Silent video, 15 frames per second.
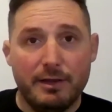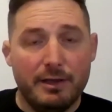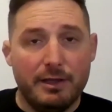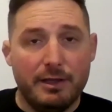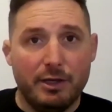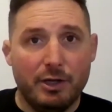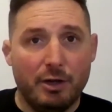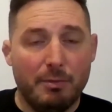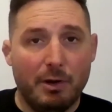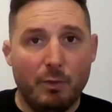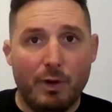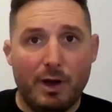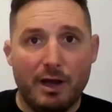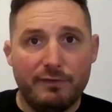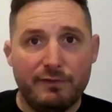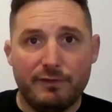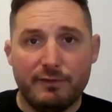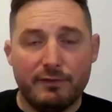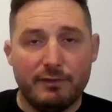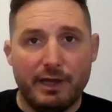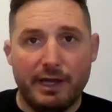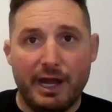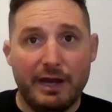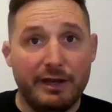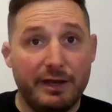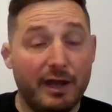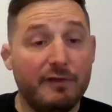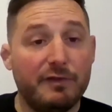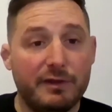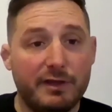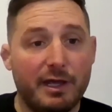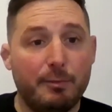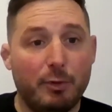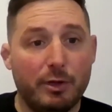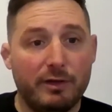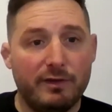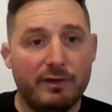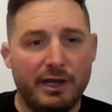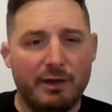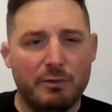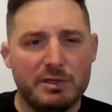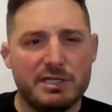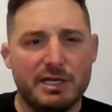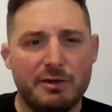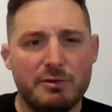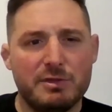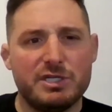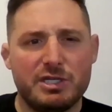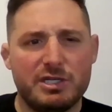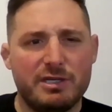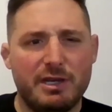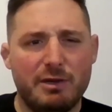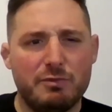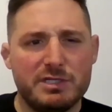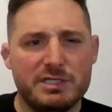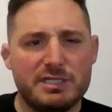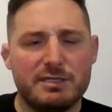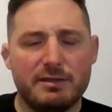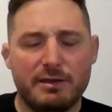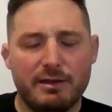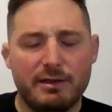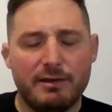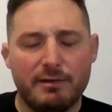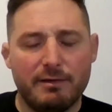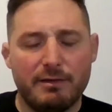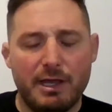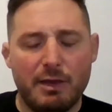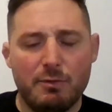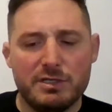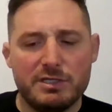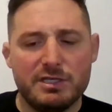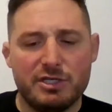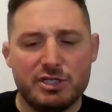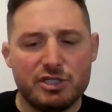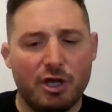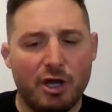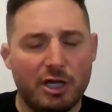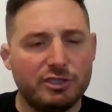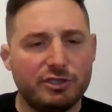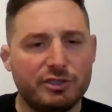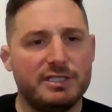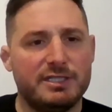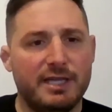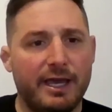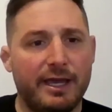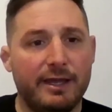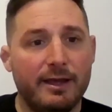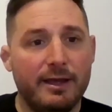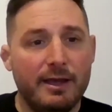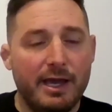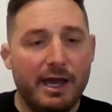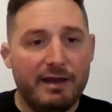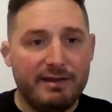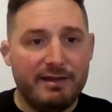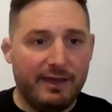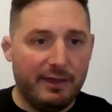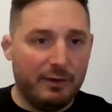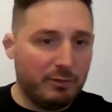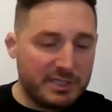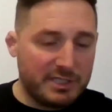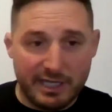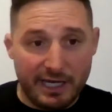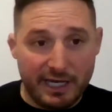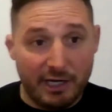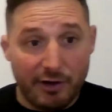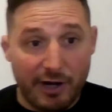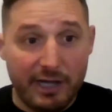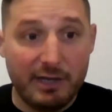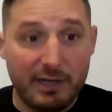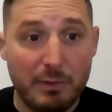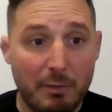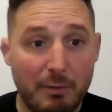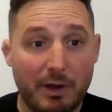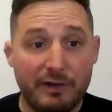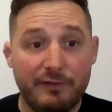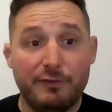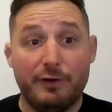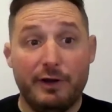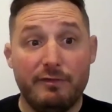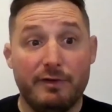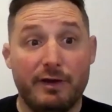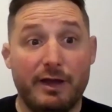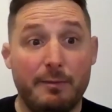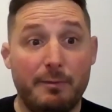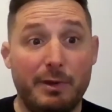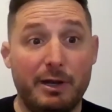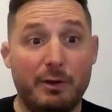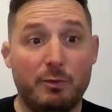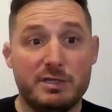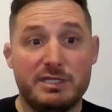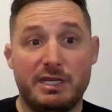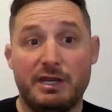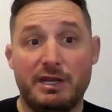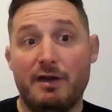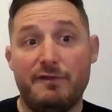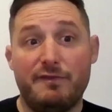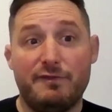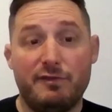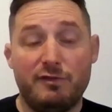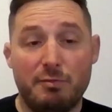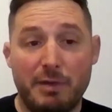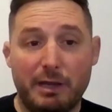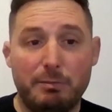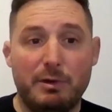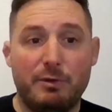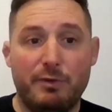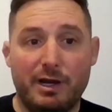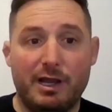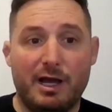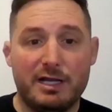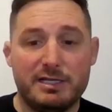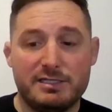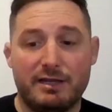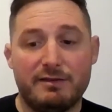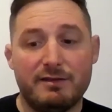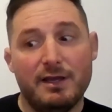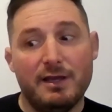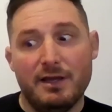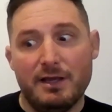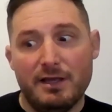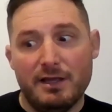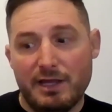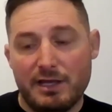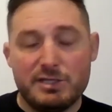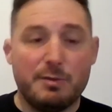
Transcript: you know, my wife had had enough at that point, and it was it was a it was it was a disastrous day, a day that will stay ingrained in my mind forever. But it was enough to make me realize that there's a